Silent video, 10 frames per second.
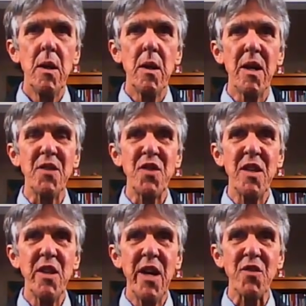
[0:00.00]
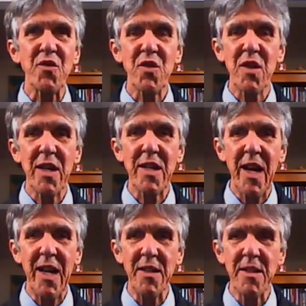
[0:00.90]
And I said, yes, I
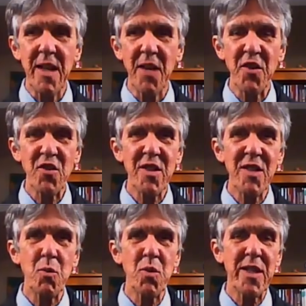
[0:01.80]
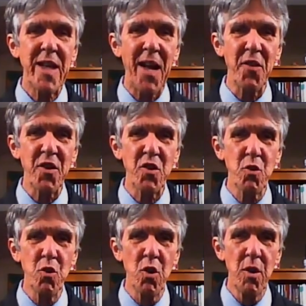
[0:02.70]
can. Now this was a Catholic
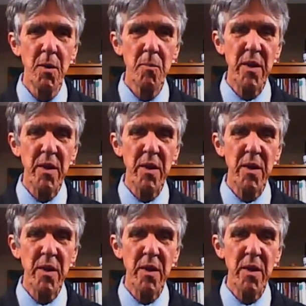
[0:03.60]
school,